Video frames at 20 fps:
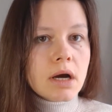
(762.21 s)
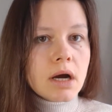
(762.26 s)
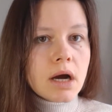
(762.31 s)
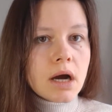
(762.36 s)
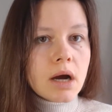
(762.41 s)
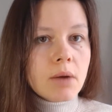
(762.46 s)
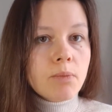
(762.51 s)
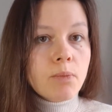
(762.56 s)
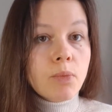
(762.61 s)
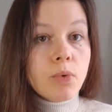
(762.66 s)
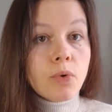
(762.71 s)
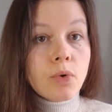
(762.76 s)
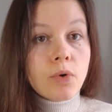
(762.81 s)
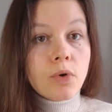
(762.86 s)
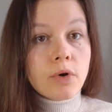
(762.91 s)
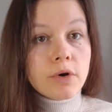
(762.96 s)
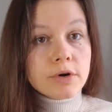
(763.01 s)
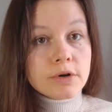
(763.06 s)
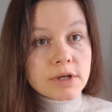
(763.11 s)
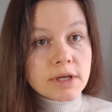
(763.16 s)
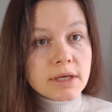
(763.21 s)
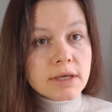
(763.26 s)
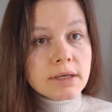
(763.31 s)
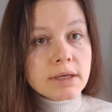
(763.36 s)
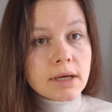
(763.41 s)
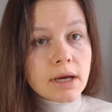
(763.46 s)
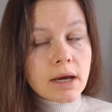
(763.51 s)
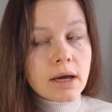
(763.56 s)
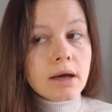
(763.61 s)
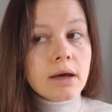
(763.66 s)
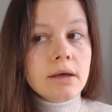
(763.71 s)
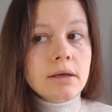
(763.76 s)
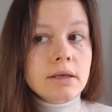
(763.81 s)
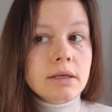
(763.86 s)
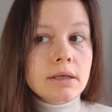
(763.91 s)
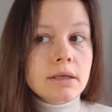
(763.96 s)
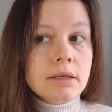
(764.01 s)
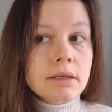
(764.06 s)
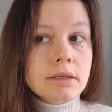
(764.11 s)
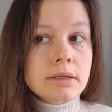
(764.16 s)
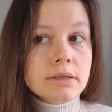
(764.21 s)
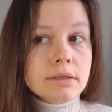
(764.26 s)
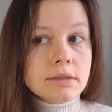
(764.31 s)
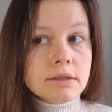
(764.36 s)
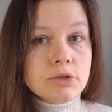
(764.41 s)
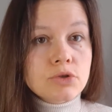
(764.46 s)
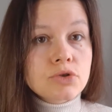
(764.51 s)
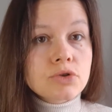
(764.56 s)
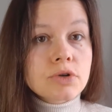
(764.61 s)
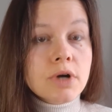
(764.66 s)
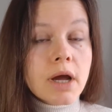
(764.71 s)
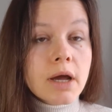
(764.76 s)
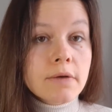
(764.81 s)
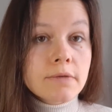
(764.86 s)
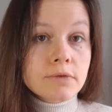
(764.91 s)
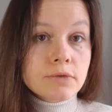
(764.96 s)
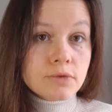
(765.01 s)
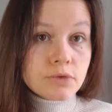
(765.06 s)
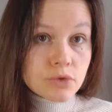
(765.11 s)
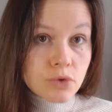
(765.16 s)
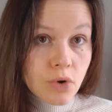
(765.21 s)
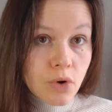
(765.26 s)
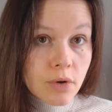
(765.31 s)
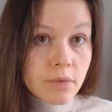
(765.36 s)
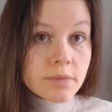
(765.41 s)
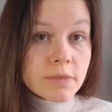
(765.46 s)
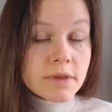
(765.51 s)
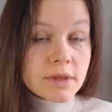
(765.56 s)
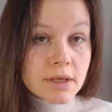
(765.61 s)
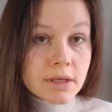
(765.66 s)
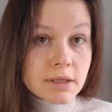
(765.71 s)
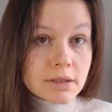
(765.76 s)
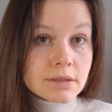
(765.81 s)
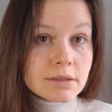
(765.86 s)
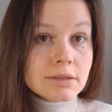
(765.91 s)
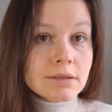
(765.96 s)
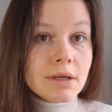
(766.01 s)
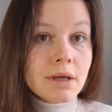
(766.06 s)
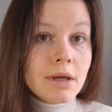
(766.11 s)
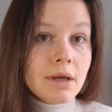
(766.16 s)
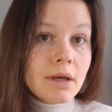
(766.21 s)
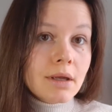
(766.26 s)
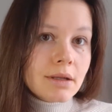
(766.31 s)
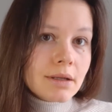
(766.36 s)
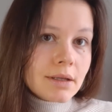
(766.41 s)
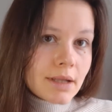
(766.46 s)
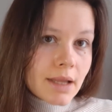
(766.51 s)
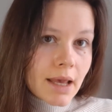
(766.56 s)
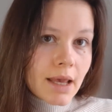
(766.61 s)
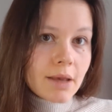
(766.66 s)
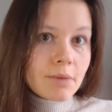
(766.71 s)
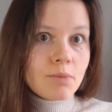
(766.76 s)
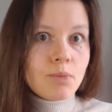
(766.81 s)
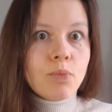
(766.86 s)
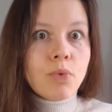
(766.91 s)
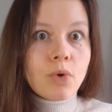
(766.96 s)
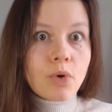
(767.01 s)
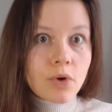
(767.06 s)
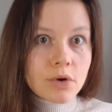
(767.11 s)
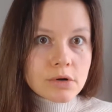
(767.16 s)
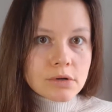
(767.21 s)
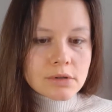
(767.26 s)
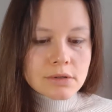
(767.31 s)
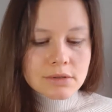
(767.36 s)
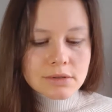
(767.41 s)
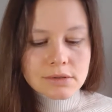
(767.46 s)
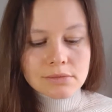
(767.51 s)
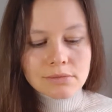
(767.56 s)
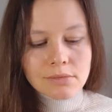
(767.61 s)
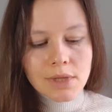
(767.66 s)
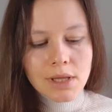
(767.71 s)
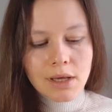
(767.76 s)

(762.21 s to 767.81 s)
aporia is derived from this name Poros.